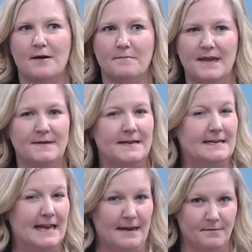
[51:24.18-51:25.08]
maybe a
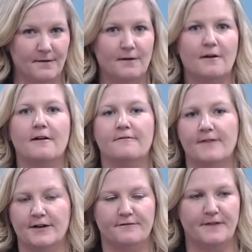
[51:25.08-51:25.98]
neighbor or a
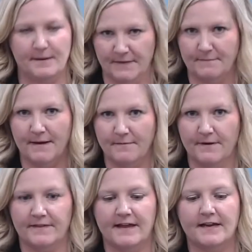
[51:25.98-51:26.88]
friend or family
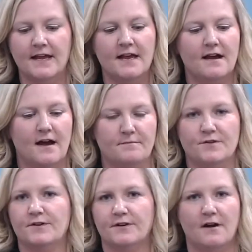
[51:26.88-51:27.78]
member that
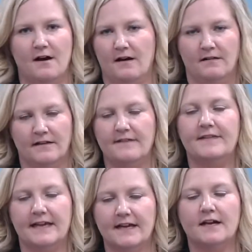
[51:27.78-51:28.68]
you could call and
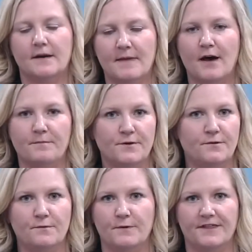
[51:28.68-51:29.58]
they can come help
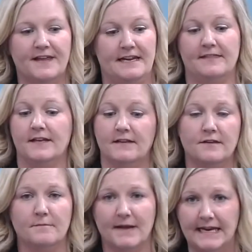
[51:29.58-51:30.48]
you with anything that
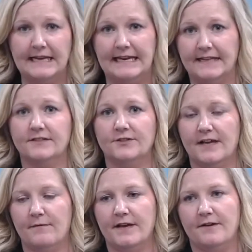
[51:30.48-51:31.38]
you might need. So
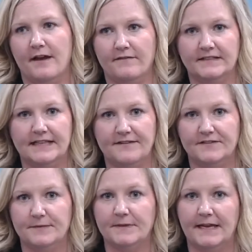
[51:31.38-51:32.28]
that way you have a
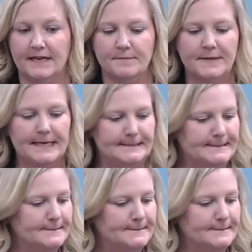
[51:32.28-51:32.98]
safety plan in place.